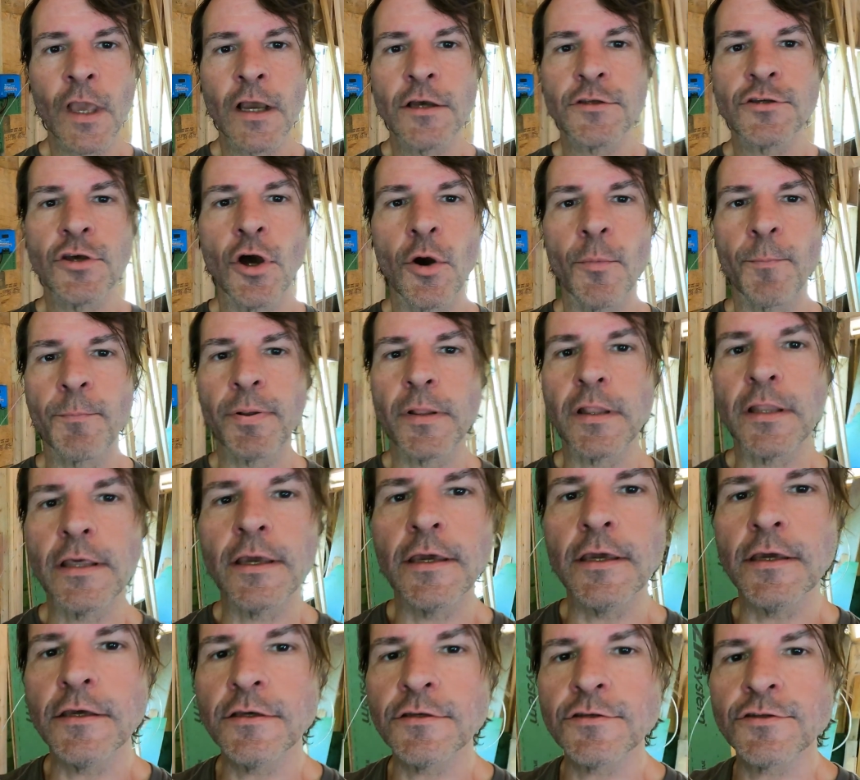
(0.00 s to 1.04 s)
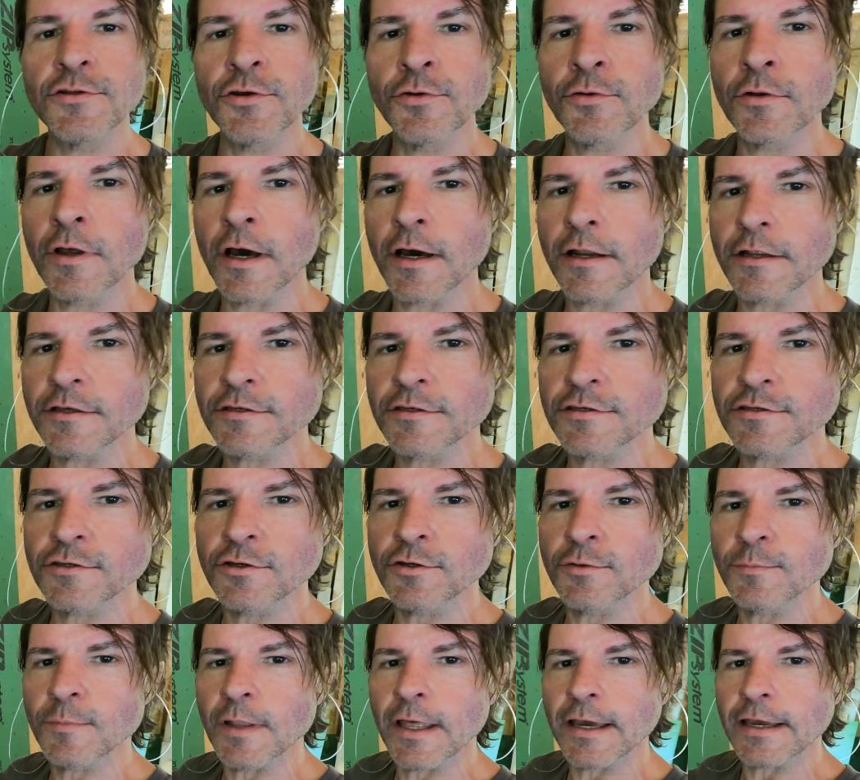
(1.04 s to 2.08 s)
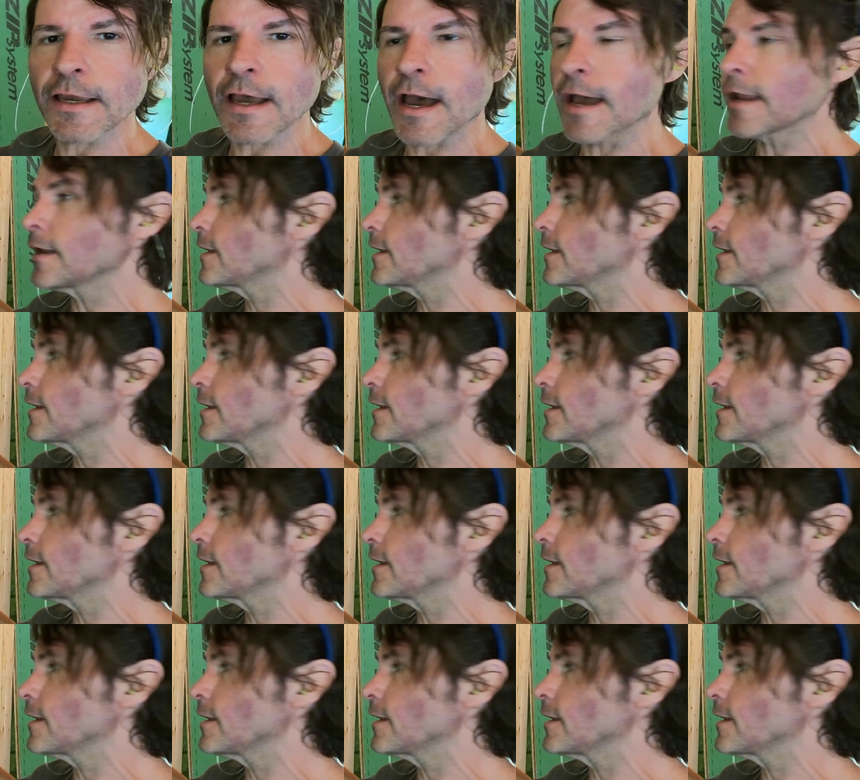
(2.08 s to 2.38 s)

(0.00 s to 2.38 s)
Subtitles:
So please do not assume, like I